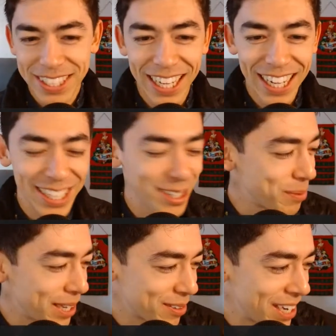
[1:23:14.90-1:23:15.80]
Yeah, I know,
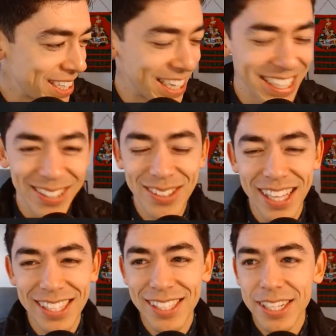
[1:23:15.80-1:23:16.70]
Blaine, right? 92
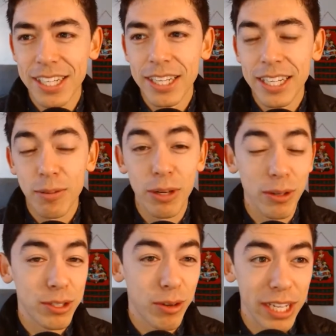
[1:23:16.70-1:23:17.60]
cents.
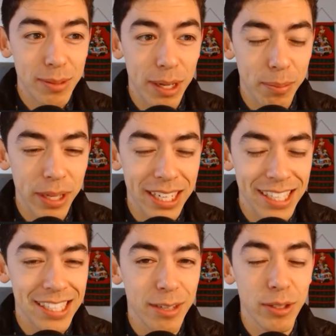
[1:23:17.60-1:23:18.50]
What was crazy about it, Blaine,
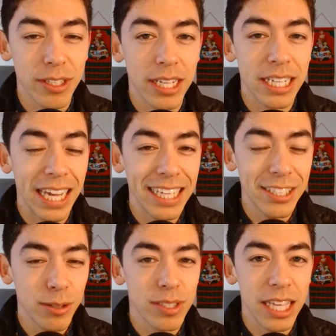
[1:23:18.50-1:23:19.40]
is it was
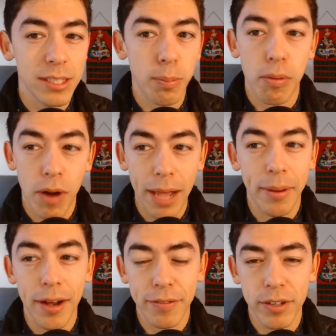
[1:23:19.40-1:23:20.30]
92 cents prime
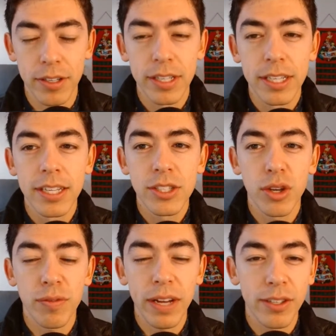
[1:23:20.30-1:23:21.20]
offer.
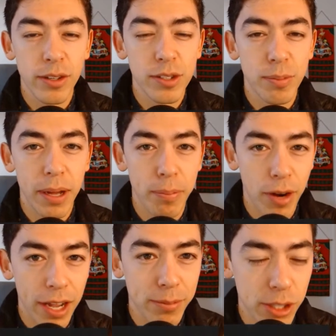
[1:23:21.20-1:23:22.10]
So if I used my
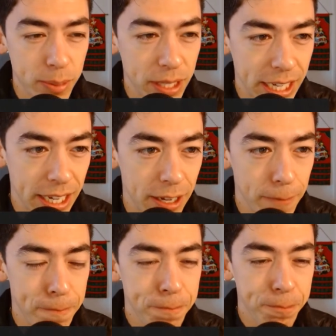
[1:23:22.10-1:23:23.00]
prime shipping
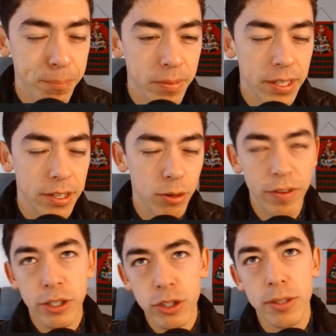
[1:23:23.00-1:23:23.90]
account or if
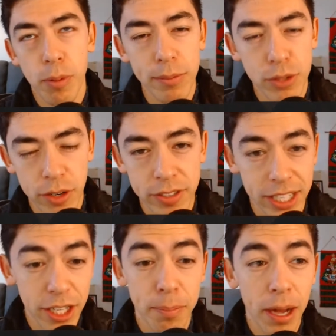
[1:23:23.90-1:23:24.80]
I used the prime service, I
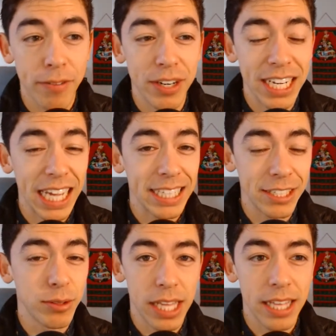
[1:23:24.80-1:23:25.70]
could have bought it for
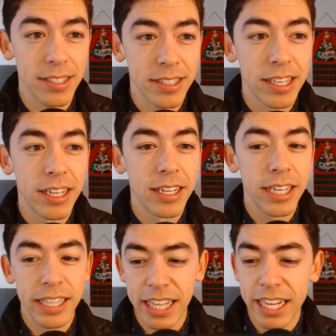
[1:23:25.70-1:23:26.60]
92 cents
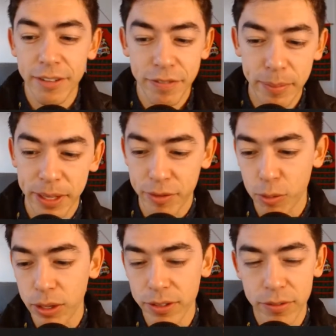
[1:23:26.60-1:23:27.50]
and then I up flipping it for
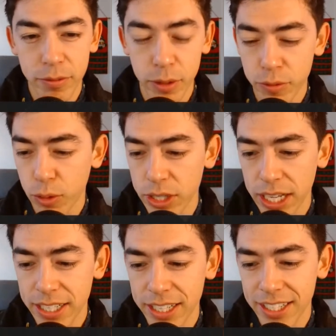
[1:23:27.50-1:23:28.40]
one
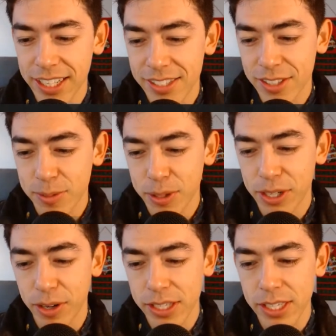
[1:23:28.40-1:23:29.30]
149.99. So it's
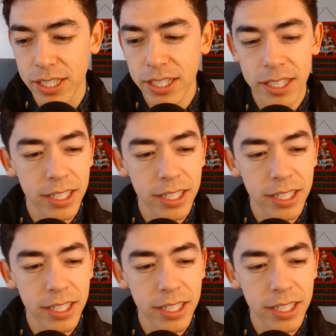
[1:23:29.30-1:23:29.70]
pretty crazy.